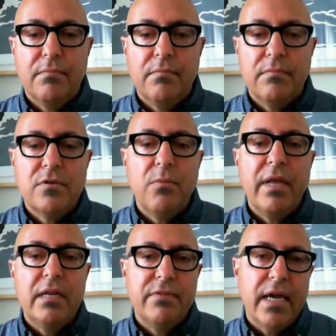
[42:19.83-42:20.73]
so
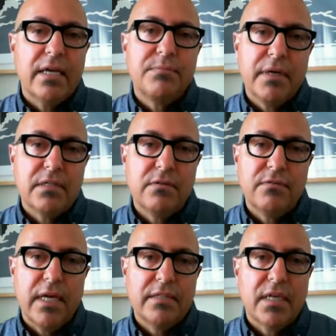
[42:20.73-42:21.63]
many of the aspects of
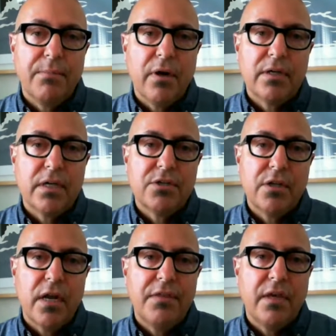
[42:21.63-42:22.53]
landscape architecture
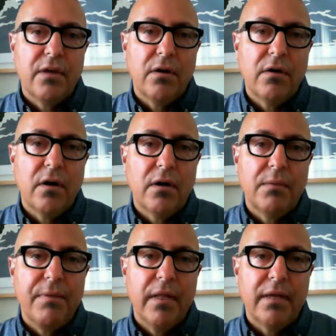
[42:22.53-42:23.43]
that I think are
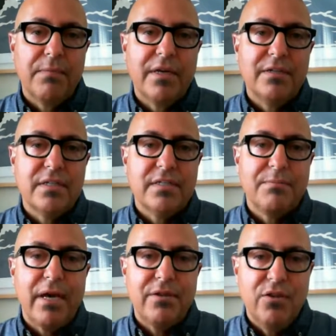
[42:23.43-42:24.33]
compelling, because it's
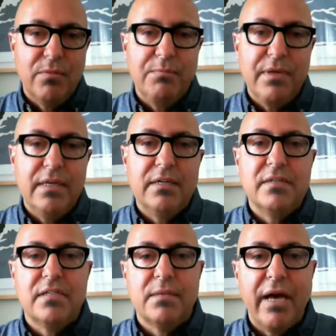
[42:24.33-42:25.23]
about human beings,
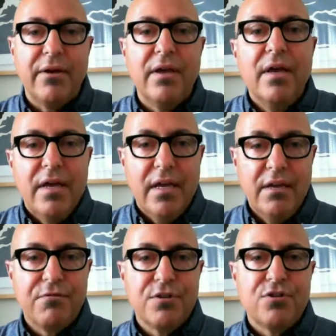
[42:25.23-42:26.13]
it's about
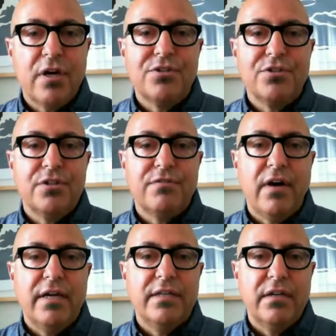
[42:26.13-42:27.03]
infrastructure
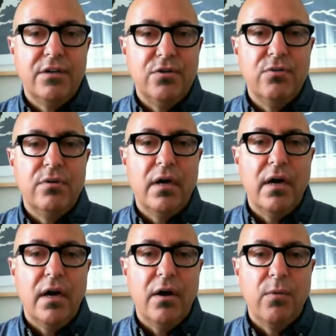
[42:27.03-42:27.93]
defined in a new
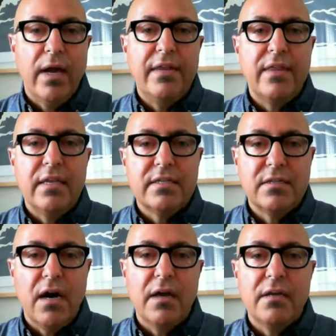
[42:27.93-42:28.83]
way that is
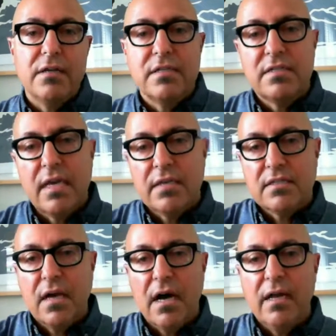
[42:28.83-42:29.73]
not set
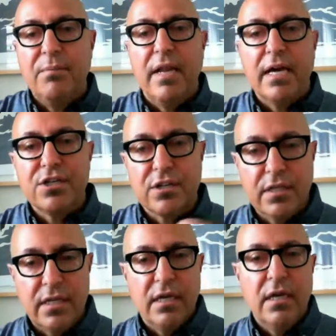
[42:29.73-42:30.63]
aside, but
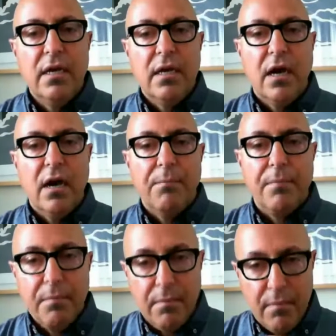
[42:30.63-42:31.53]
actually
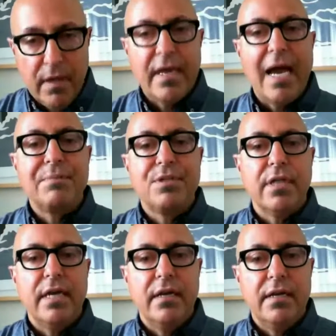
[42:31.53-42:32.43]

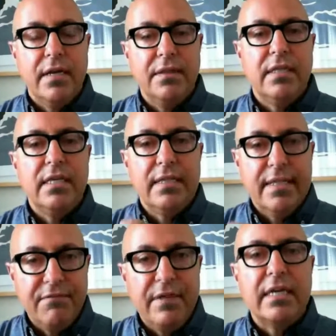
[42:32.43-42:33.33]
encapsulated in the
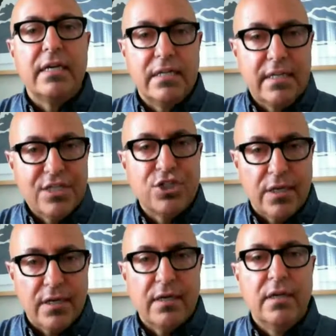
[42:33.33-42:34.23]
living
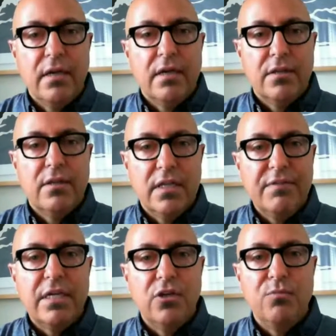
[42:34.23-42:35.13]
condition, the
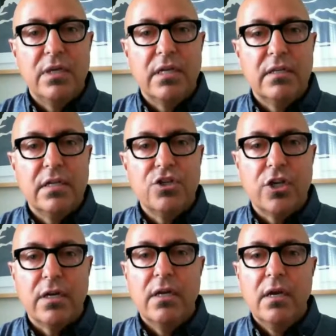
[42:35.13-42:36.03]
living human
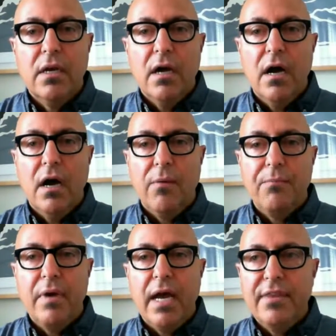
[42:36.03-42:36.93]
condition,
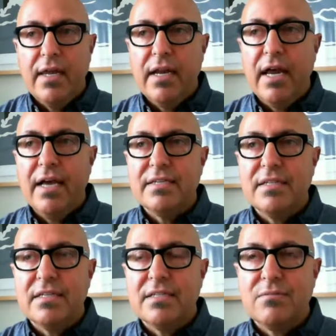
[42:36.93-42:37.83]
and that it has
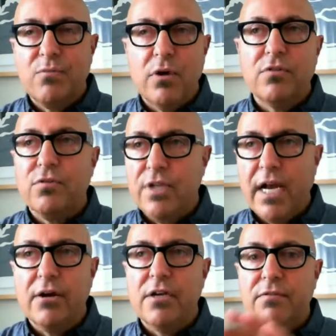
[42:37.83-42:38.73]
this wonderful
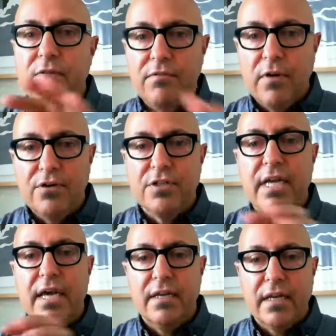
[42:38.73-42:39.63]
narrative of
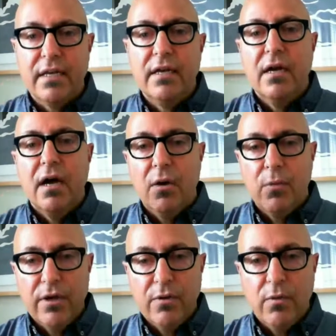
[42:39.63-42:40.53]
understanding
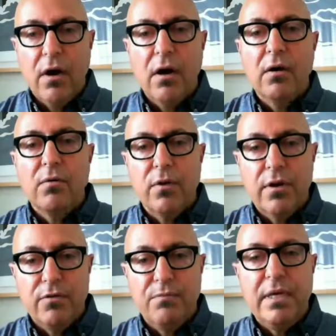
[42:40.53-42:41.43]
where you are, where
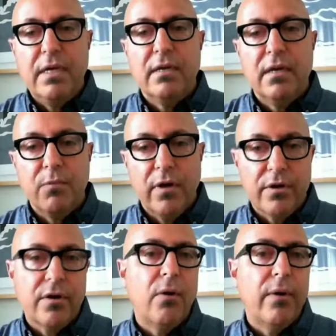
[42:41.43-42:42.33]
you've been, and where you're
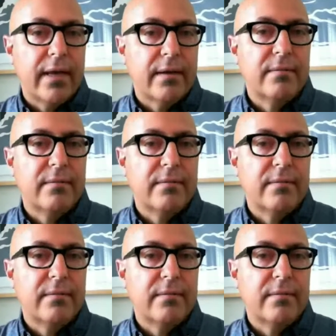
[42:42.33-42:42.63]
going.